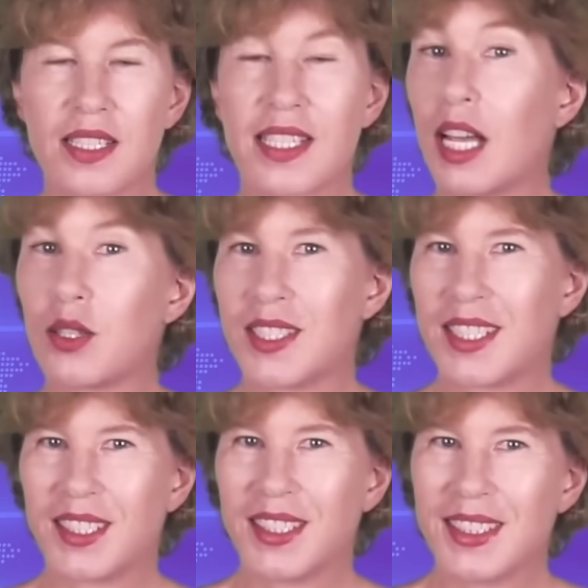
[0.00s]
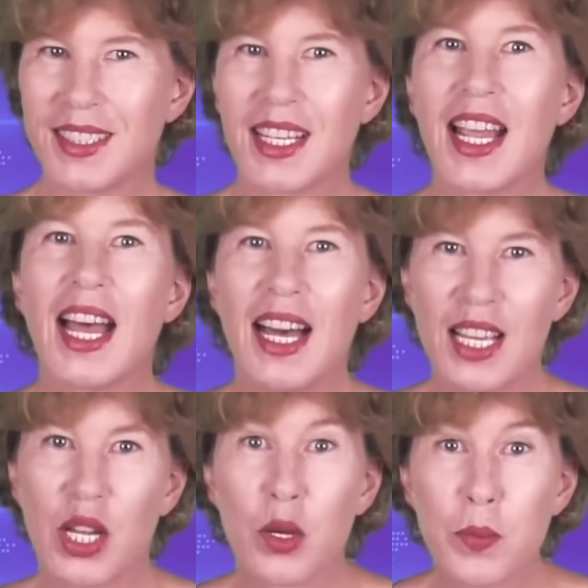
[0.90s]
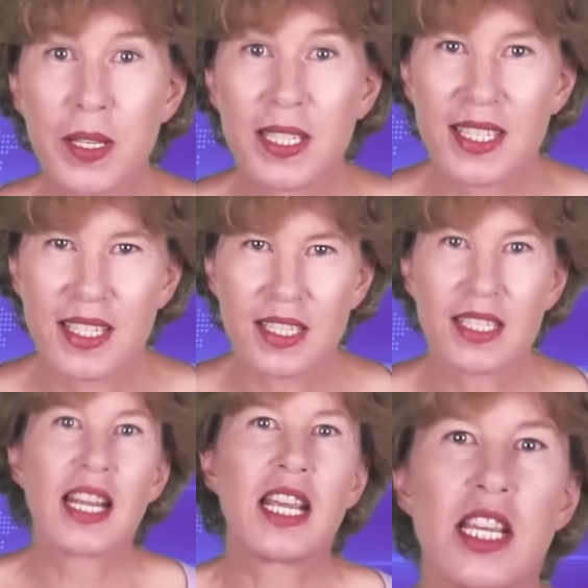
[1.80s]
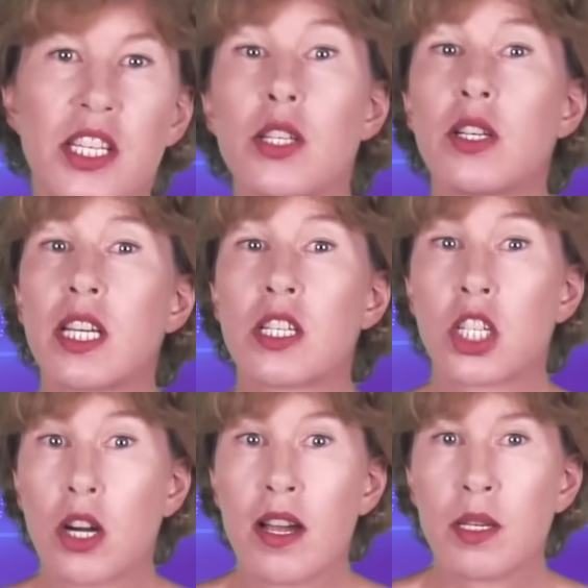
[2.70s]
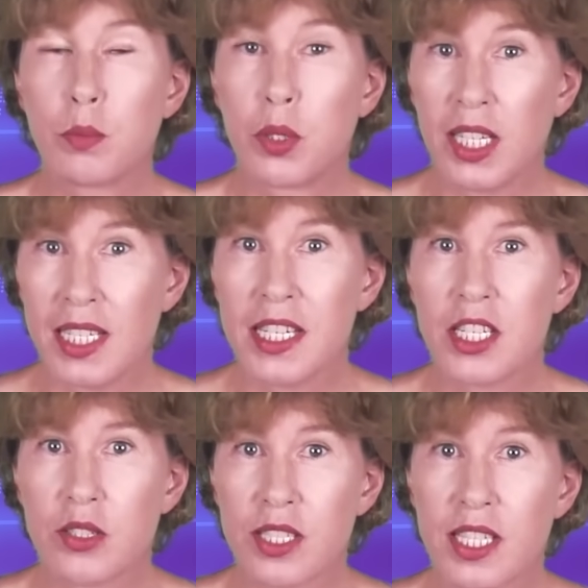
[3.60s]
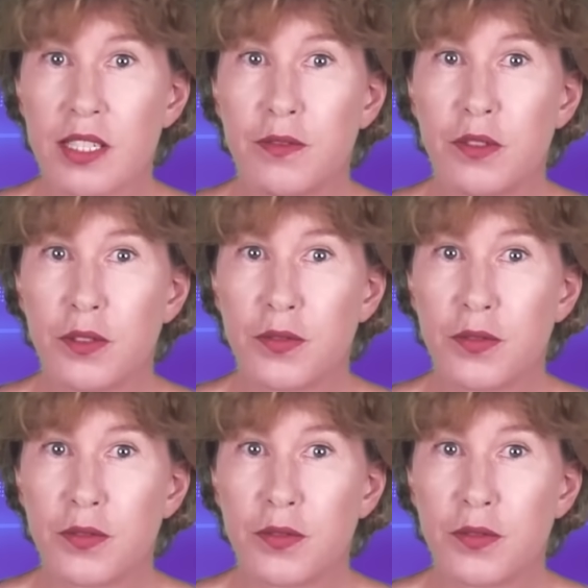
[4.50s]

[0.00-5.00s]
Sounds good? I hope it does. You can try Brilliant yourself for